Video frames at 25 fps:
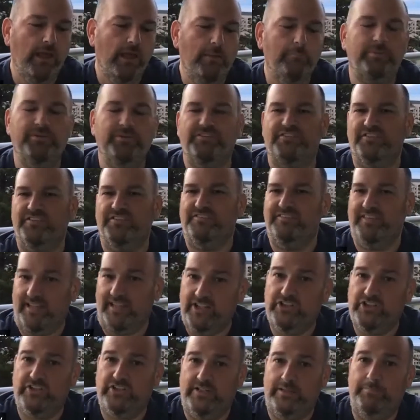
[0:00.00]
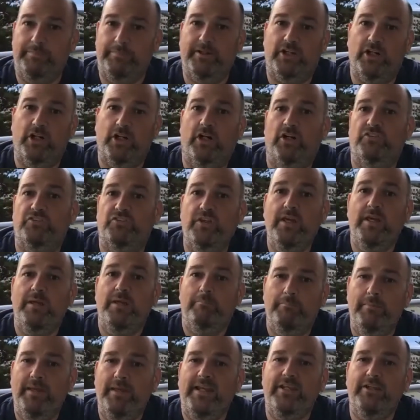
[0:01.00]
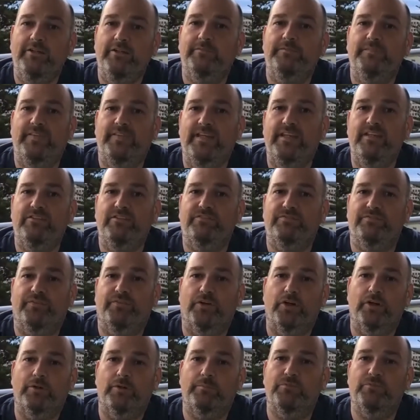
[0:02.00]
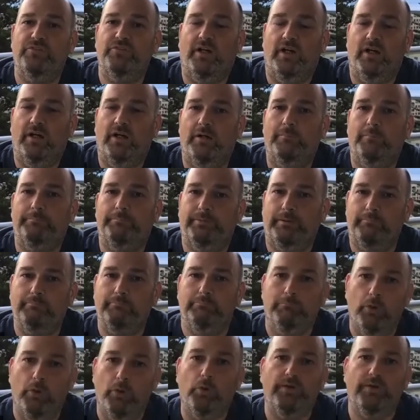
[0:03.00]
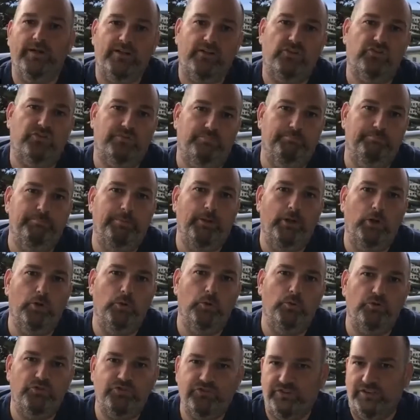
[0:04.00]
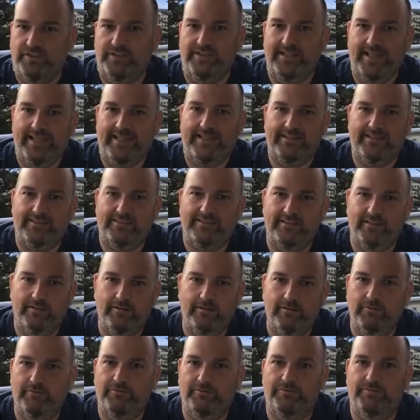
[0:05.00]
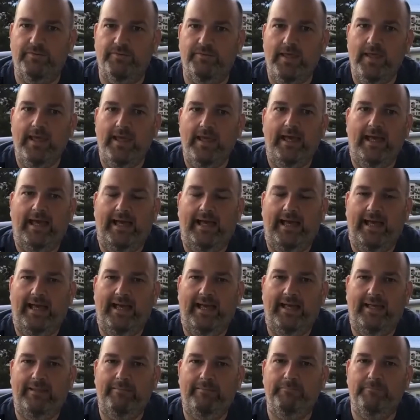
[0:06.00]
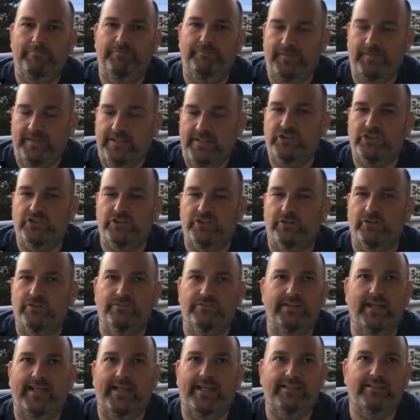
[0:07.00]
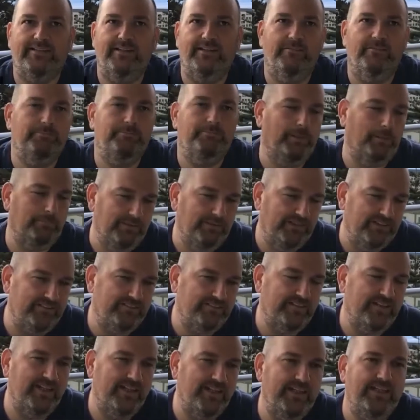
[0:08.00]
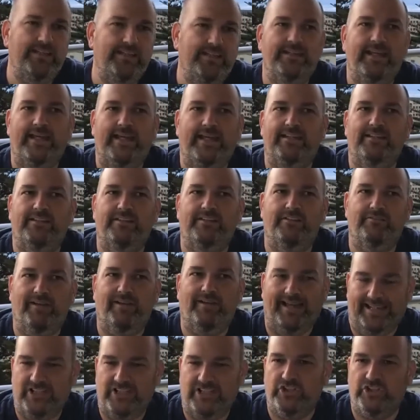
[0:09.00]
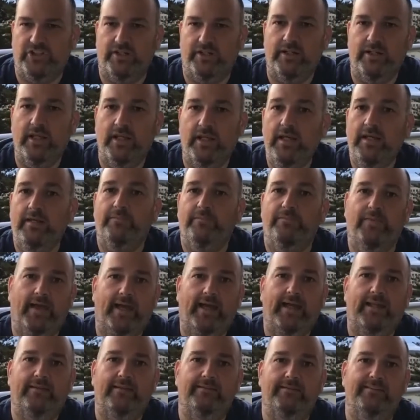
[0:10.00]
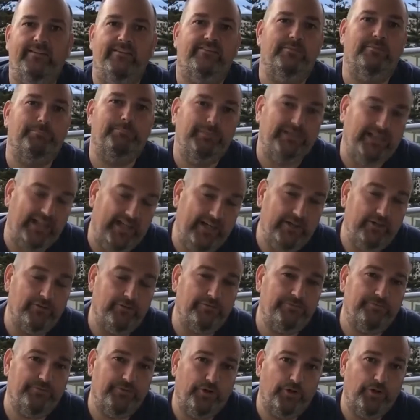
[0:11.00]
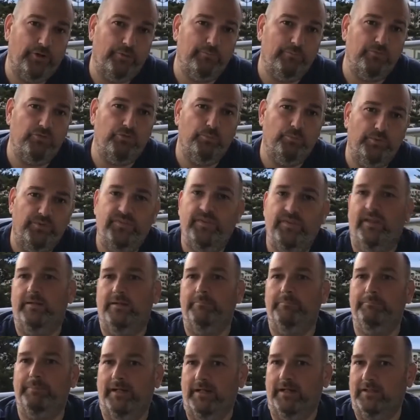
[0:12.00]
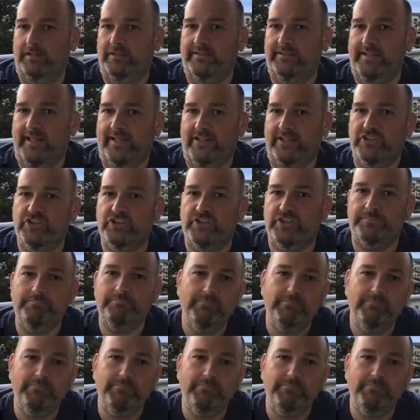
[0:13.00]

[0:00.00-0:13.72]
but it's essentially because many of these firms are more exposed to negative features, negative publicity, negative action than the supplier firms within Bangladesh.